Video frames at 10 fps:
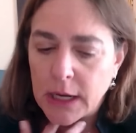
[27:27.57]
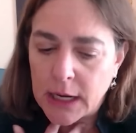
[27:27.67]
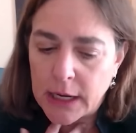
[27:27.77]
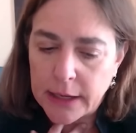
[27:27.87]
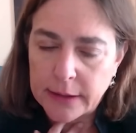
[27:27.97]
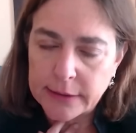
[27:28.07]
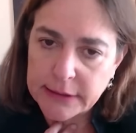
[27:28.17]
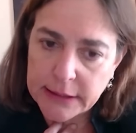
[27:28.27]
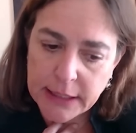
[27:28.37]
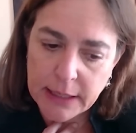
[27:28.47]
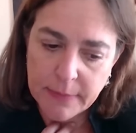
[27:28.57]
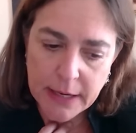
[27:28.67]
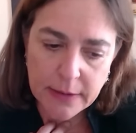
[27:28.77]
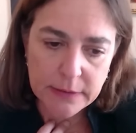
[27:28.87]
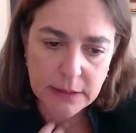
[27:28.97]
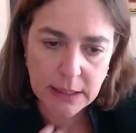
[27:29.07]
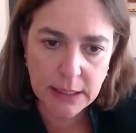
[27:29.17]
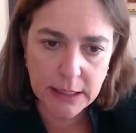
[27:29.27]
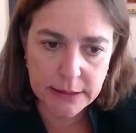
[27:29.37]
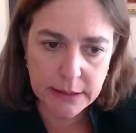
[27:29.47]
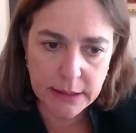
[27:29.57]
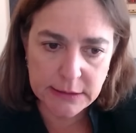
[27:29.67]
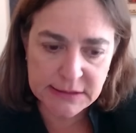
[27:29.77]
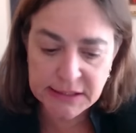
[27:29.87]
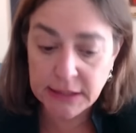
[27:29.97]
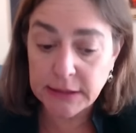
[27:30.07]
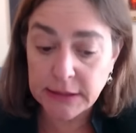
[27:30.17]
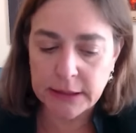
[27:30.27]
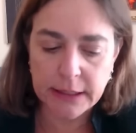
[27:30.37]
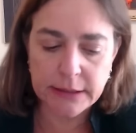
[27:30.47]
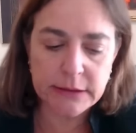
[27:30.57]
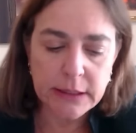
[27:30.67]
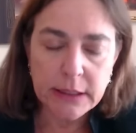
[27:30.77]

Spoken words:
that came out on Sunday night